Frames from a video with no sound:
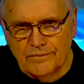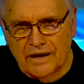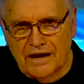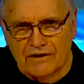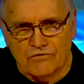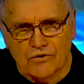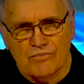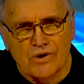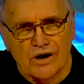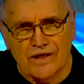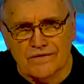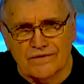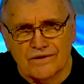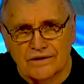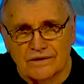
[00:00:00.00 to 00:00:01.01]
every month
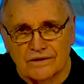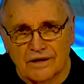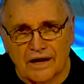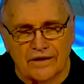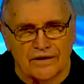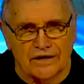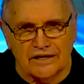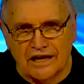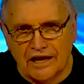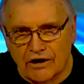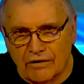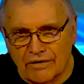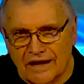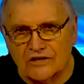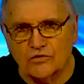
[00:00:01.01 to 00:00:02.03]
and then carry.
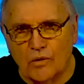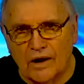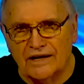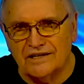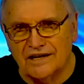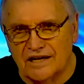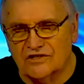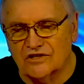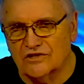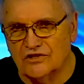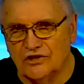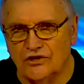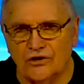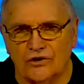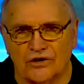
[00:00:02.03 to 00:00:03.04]
That's why it takes us a
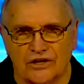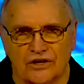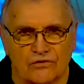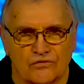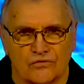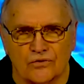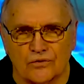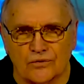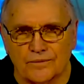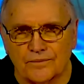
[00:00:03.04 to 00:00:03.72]
year to get through.